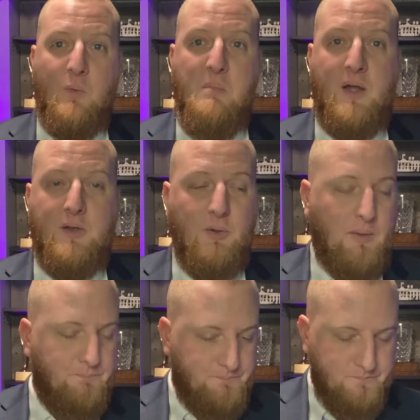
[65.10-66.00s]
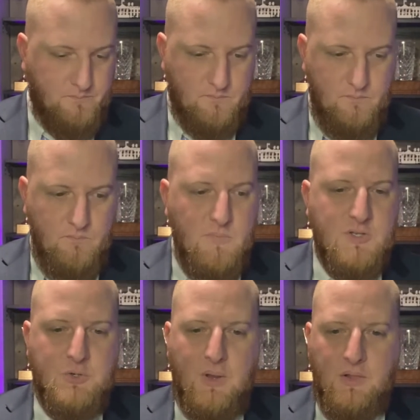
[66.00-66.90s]
we better do it.
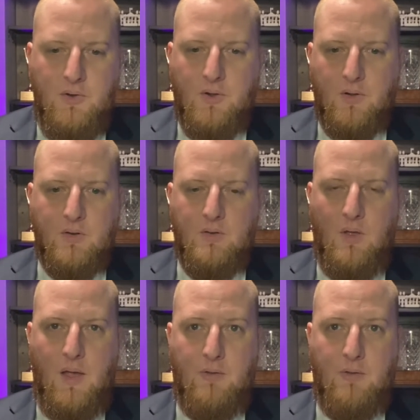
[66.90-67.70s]
So I learned